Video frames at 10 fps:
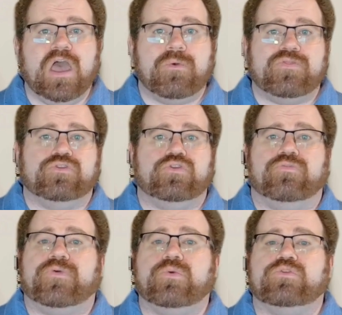Whether your
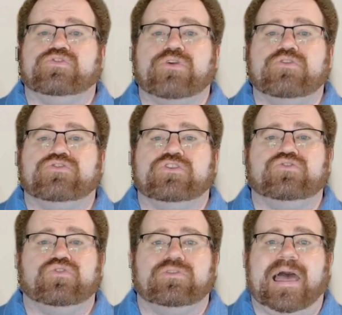phone is frozen,
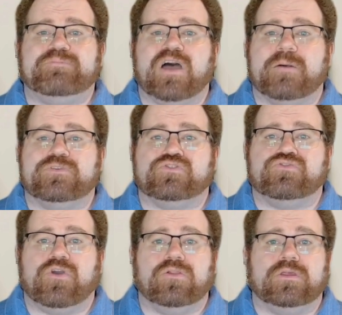your laptop is
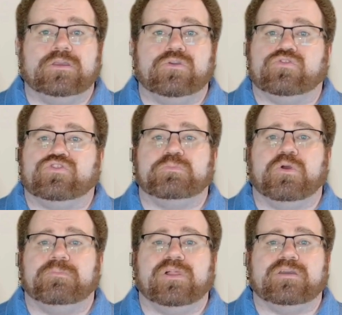crawling, or a
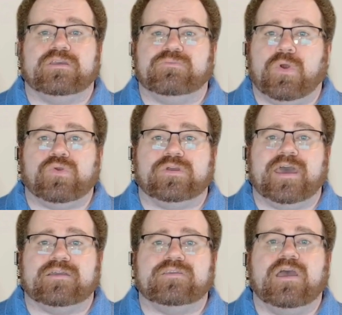smart plug won't
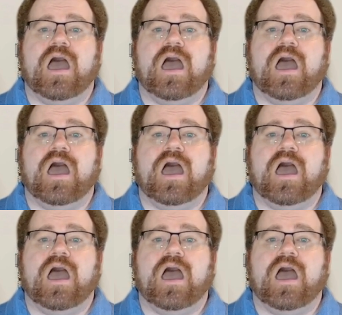connect,